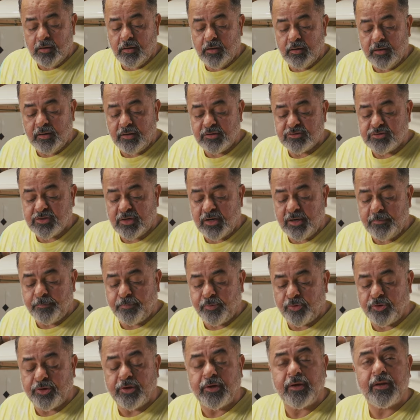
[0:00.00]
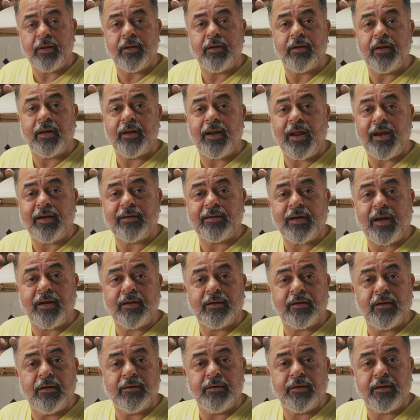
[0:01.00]
easily put it in an airtight
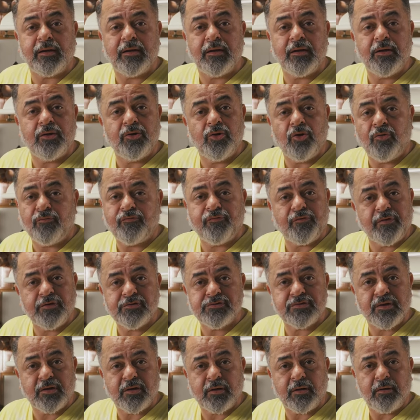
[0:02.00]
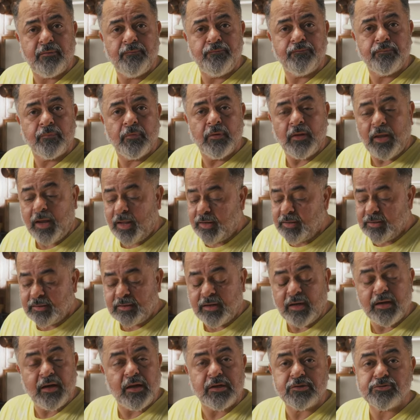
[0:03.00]
container in your freezer. and it
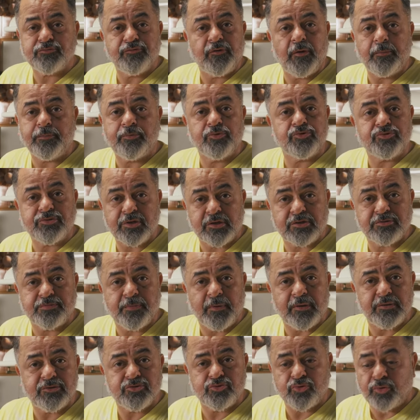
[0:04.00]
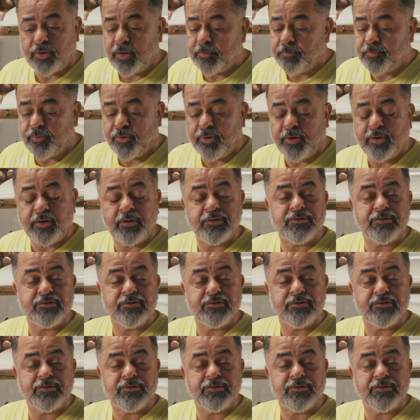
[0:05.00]
can last for up to 6 months. You can put it in a